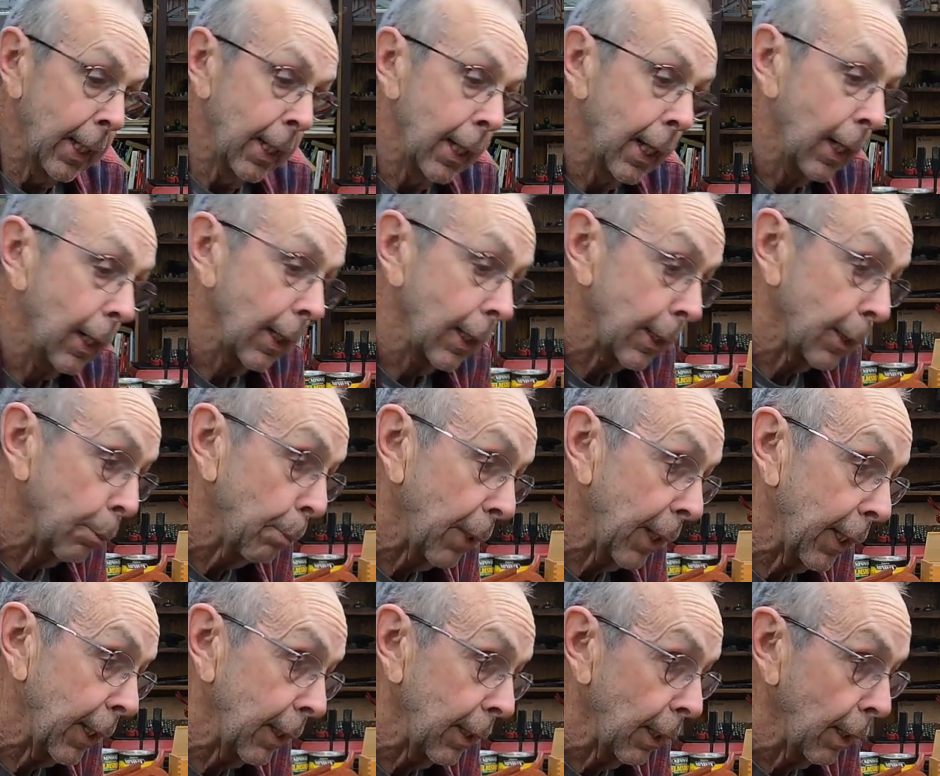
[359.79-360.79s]
I'll explain
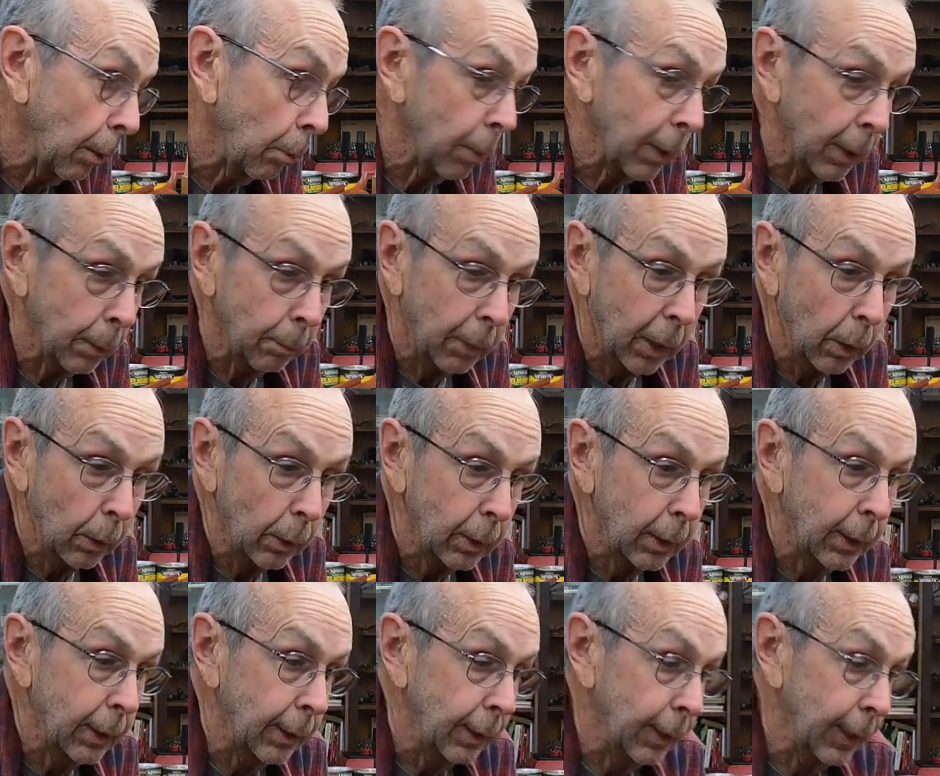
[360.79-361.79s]
a little bit about
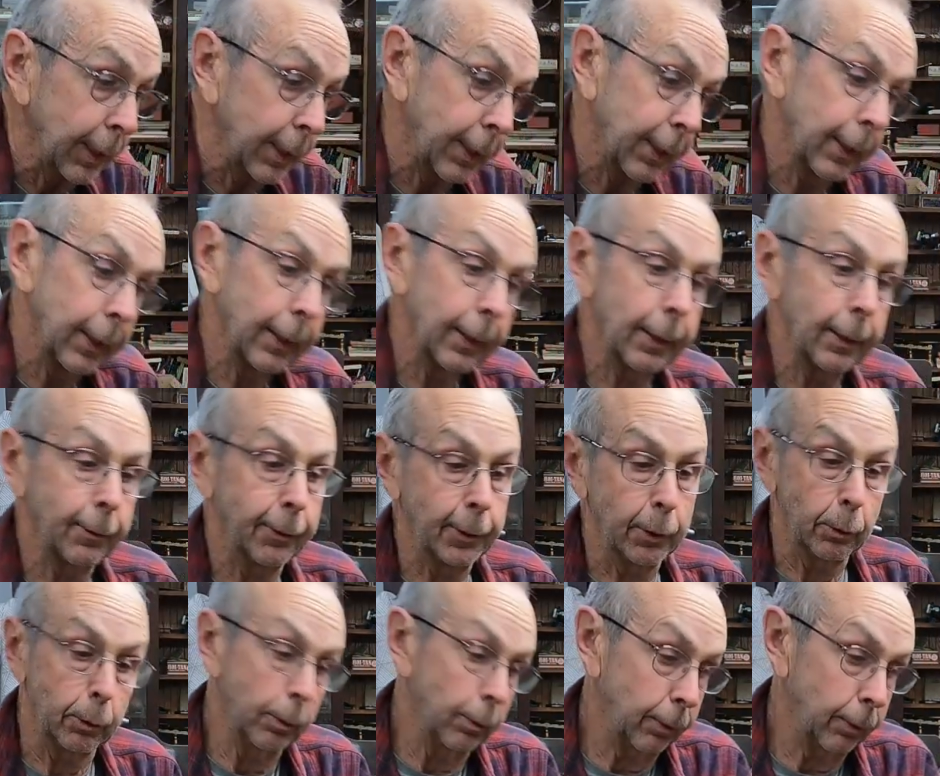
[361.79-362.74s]
condition. If you